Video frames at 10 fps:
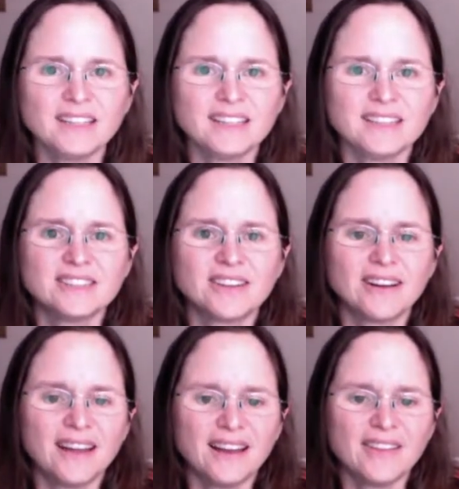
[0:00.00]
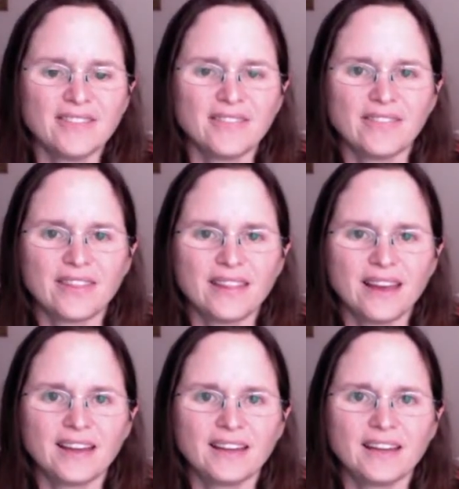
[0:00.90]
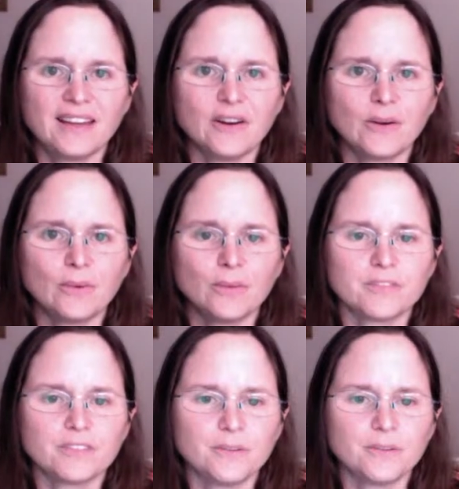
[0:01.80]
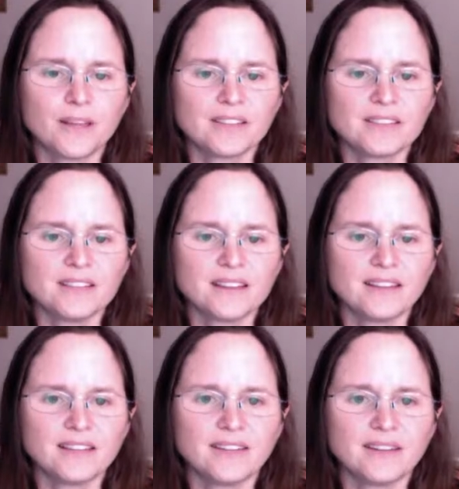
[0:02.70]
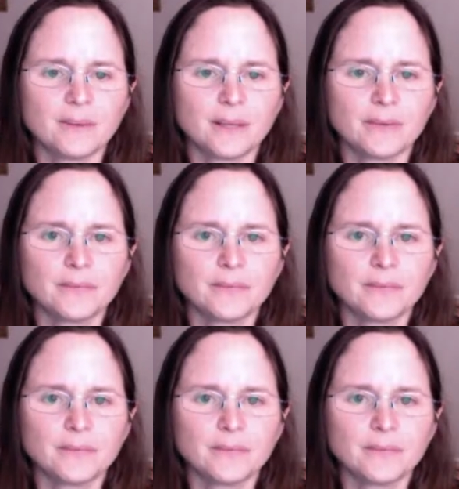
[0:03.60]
So I have that here. Whoops, you can't see that yet. There we go.